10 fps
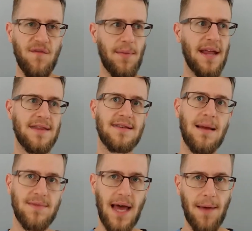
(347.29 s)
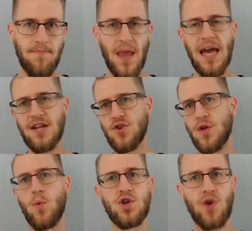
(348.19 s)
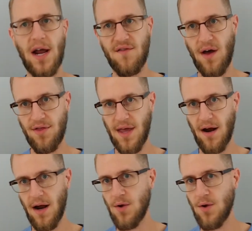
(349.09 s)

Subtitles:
But at the same time, it's only one track of healthcare,